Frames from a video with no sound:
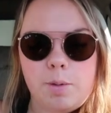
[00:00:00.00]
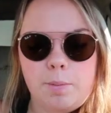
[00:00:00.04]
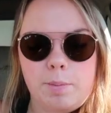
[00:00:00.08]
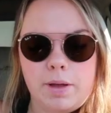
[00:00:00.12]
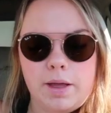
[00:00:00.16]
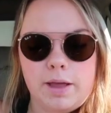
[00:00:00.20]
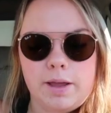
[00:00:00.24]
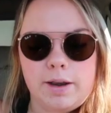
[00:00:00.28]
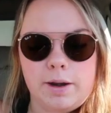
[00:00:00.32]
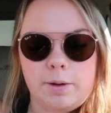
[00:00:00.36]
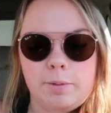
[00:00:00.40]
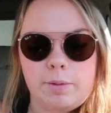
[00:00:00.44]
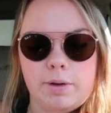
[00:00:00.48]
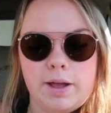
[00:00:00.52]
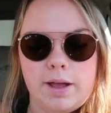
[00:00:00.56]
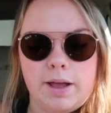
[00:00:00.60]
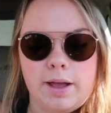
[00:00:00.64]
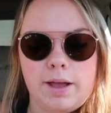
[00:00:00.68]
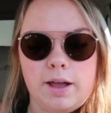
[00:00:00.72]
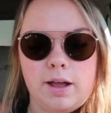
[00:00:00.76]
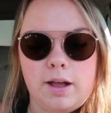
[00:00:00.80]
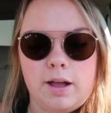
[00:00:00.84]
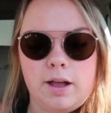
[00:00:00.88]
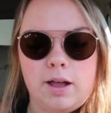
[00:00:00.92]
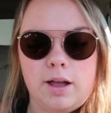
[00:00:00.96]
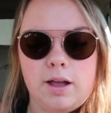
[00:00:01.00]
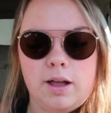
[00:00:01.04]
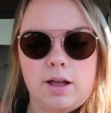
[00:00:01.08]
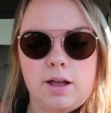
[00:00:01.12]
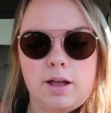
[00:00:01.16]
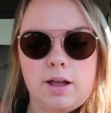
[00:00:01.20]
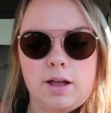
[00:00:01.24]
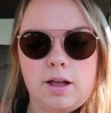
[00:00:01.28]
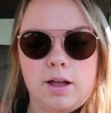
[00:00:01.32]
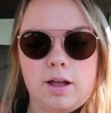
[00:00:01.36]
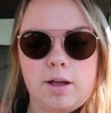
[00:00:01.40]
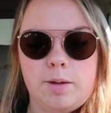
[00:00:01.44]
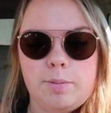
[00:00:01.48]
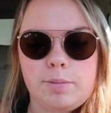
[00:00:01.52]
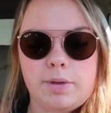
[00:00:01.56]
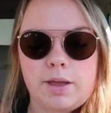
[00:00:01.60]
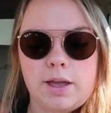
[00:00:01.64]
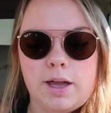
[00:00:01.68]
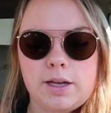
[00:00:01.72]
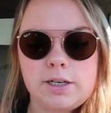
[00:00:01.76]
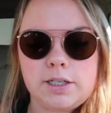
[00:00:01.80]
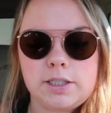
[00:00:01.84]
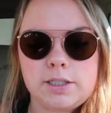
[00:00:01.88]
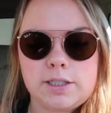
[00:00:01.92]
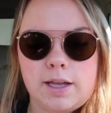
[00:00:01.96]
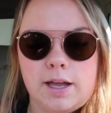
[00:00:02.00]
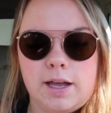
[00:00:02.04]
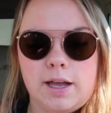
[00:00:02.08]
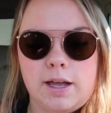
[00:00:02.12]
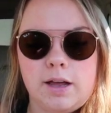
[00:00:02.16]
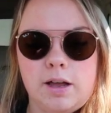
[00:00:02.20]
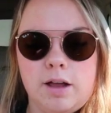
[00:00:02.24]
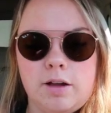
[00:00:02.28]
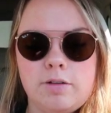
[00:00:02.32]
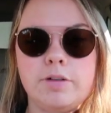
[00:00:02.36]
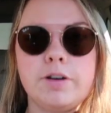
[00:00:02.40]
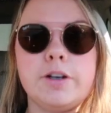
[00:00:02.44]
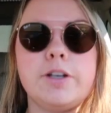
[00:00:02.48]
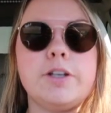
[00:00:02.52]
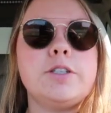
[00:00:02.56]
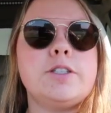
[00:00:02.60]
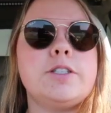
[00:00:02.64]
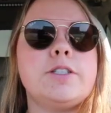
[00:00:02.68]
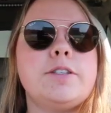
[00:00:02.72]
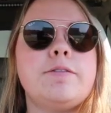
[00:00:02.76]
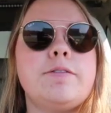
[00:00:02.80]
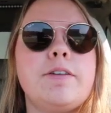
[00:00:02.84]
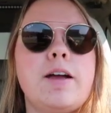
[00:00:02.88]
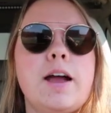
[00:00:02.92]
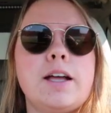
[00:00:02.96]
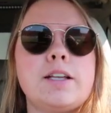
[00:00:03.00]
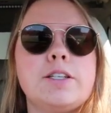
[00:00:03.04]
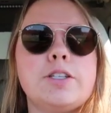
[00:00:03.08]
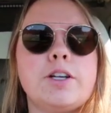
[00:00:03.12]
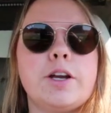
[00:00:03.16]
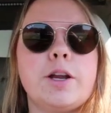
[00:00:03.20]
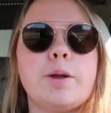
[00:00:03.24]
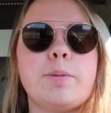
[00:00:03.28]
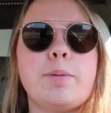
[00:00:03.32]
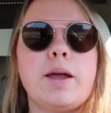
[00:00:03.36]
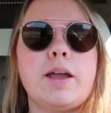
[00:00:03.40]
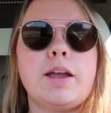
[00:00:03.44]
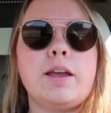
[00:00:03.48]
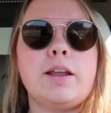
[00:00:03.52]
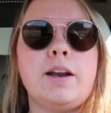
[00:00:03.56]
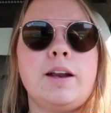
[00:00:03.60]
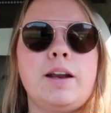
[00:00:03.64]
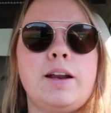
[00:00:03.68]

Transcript: But anyway, yeah, I just got a reduced fat turkey bacon,